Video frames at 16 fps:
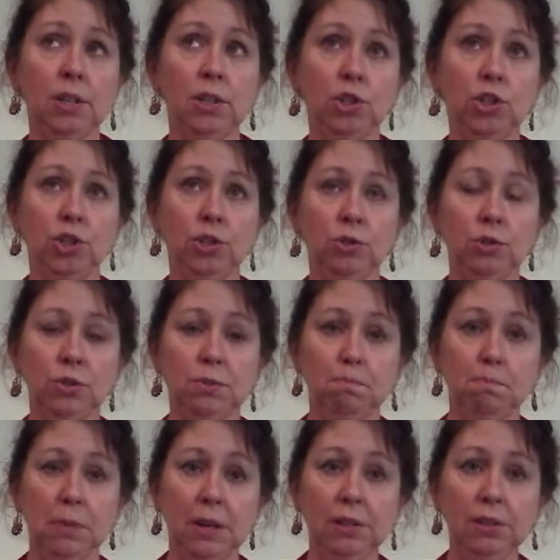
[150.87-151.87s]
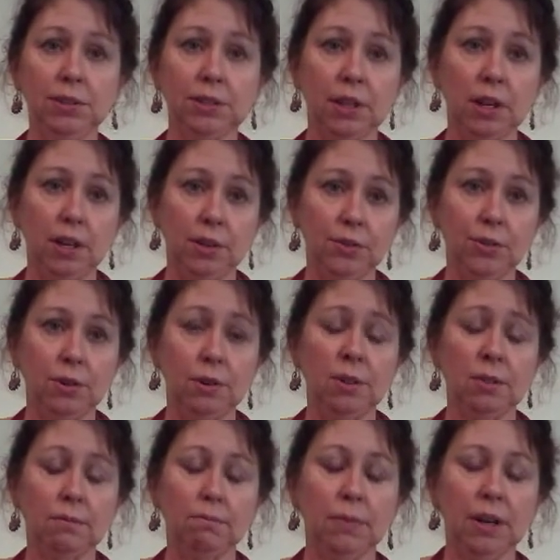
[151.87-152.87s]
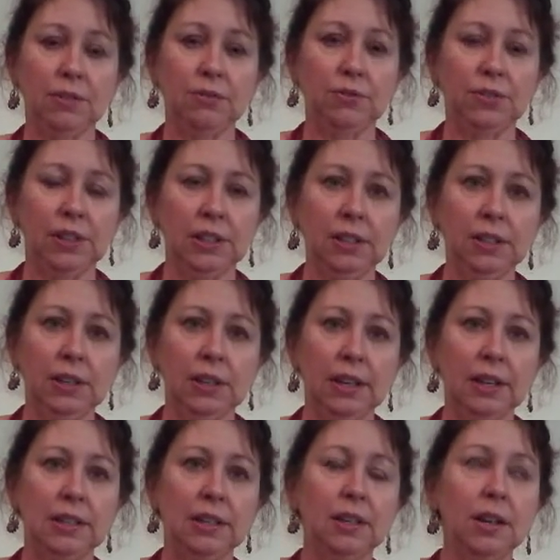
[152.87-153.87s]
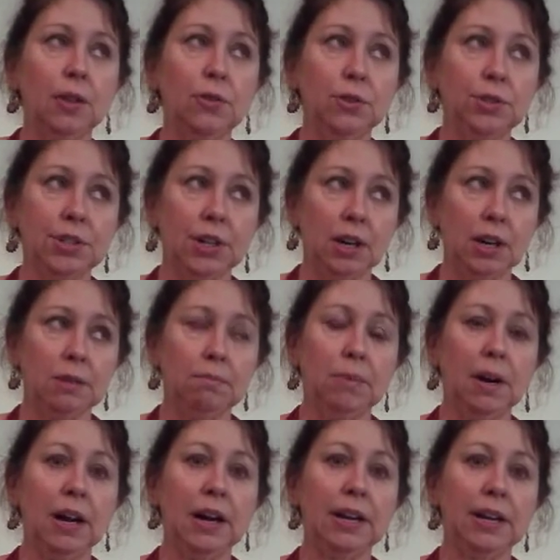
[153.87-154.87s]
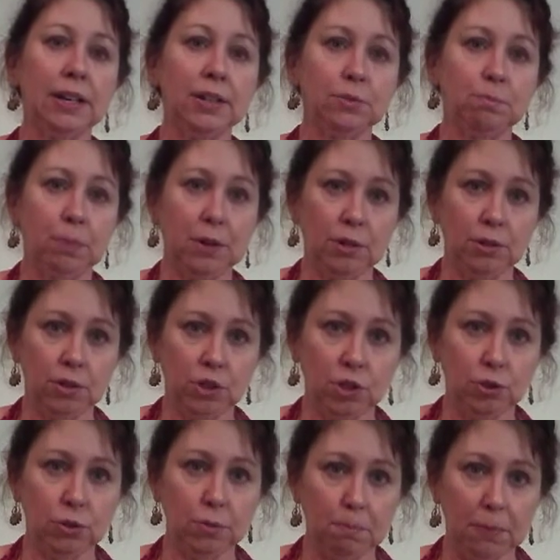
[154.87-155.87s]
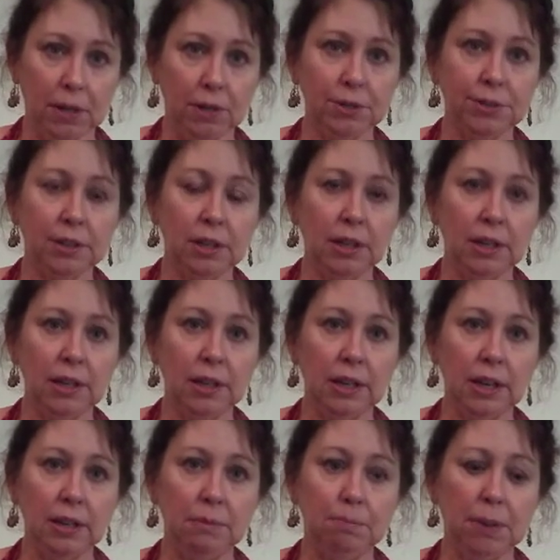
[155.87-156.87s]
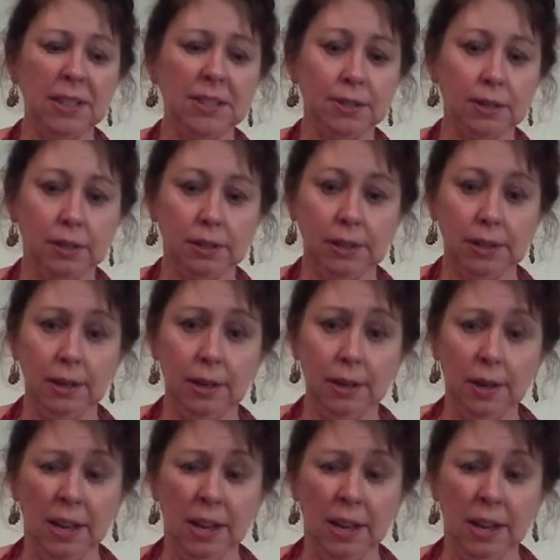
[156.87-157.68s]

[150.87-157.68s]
shoes melt under my feet, and another time I had a pair of shoes melt and basically,